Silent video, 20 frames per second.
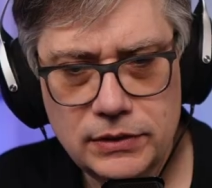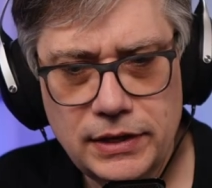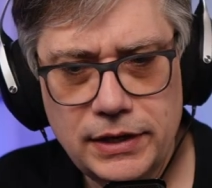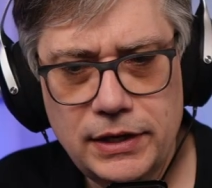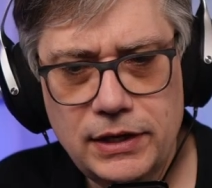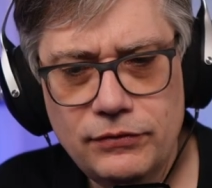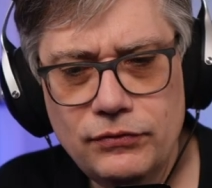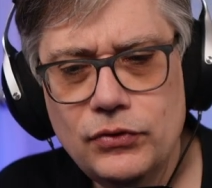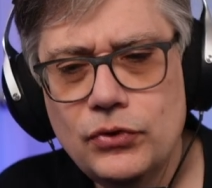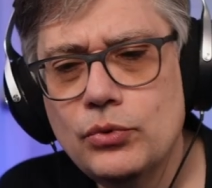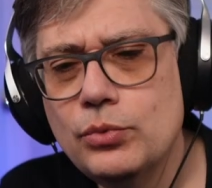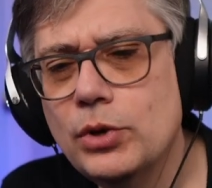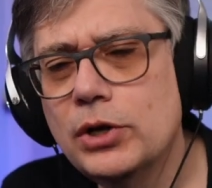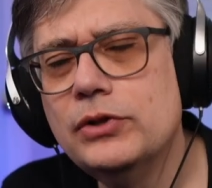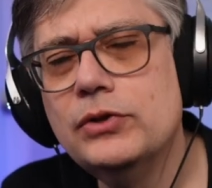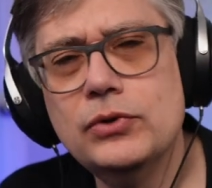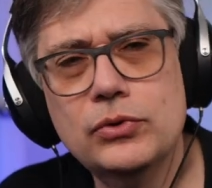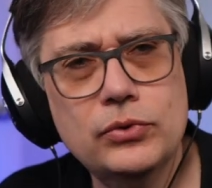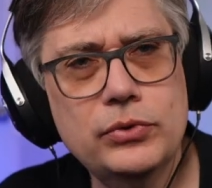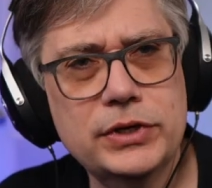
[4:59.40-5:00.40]
uh, if you want
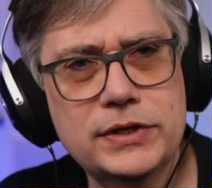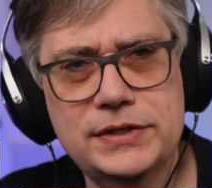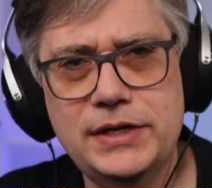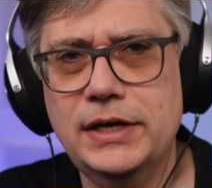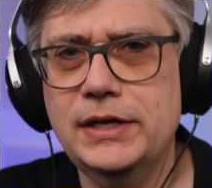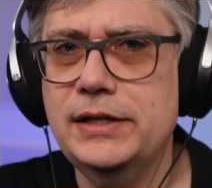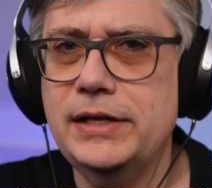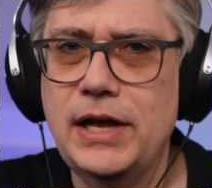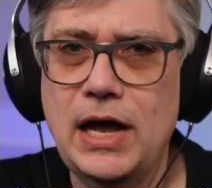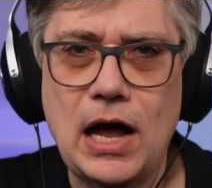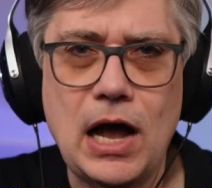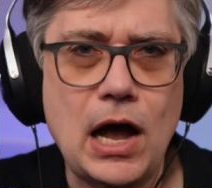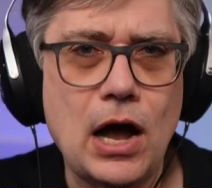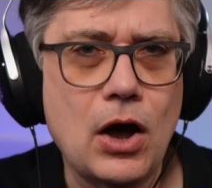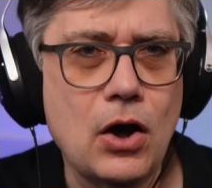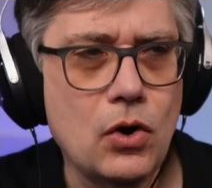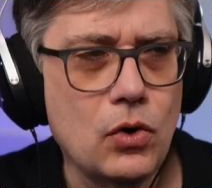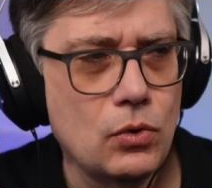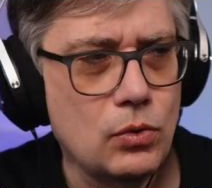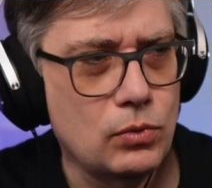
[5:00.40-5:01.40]
to know exactly
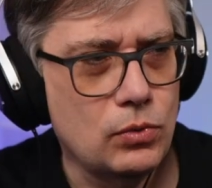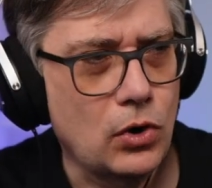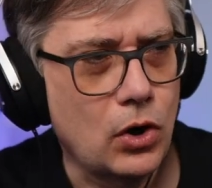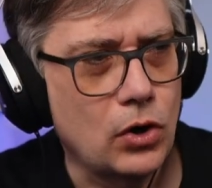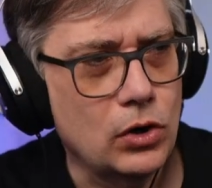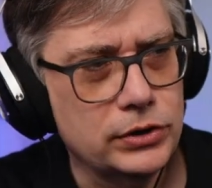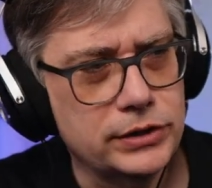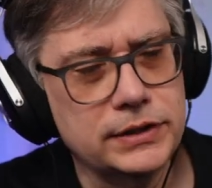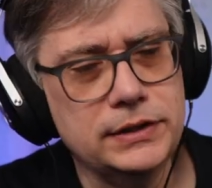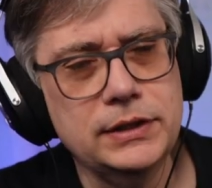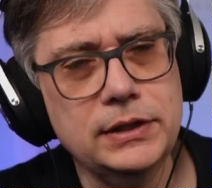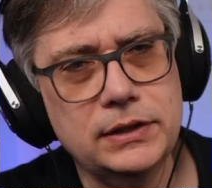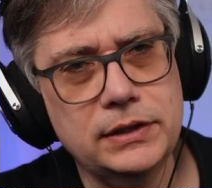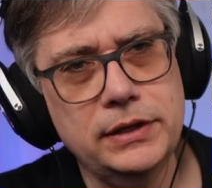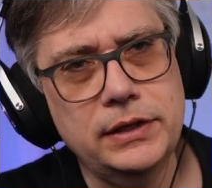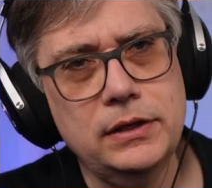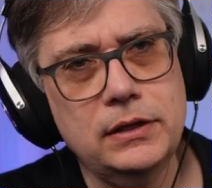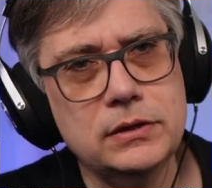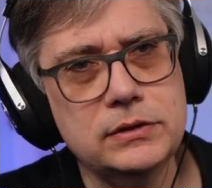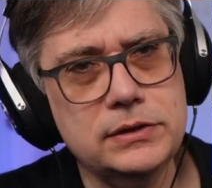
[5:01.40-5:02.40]
how all the
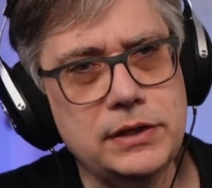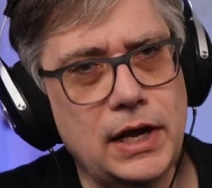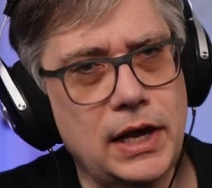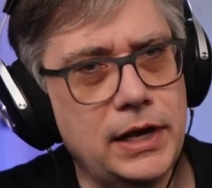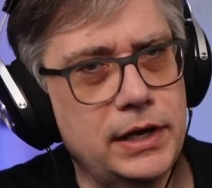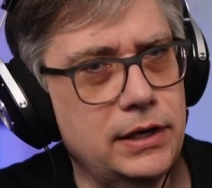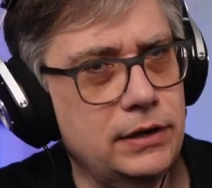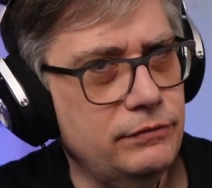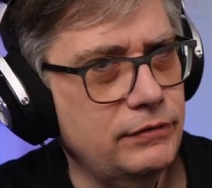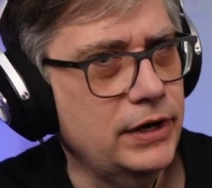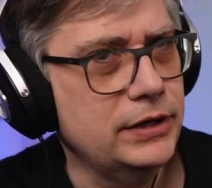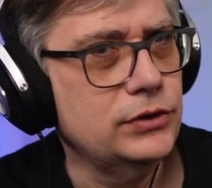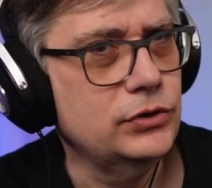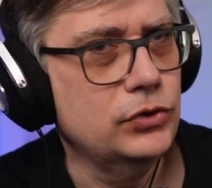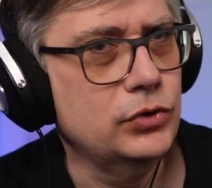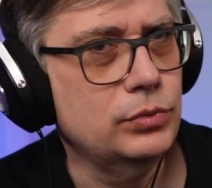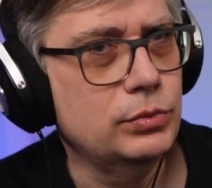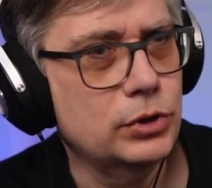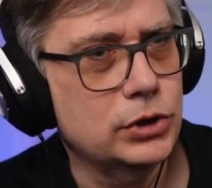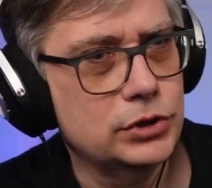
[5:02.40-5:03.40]
details, I invite you
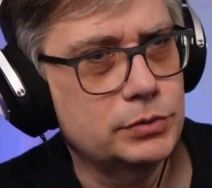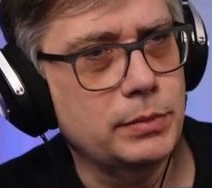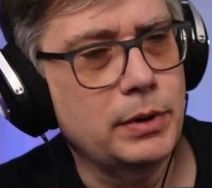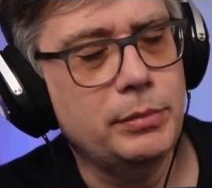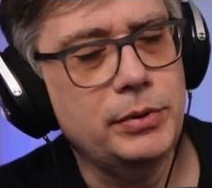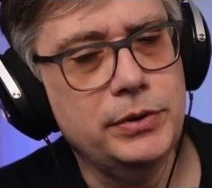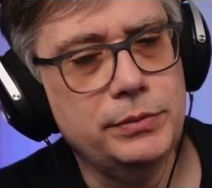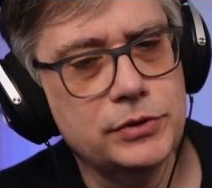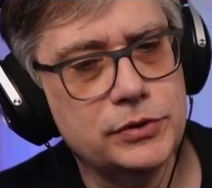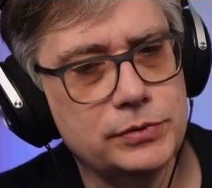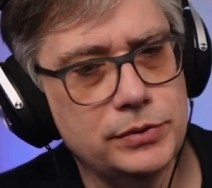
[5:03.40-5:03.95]
to watch my previous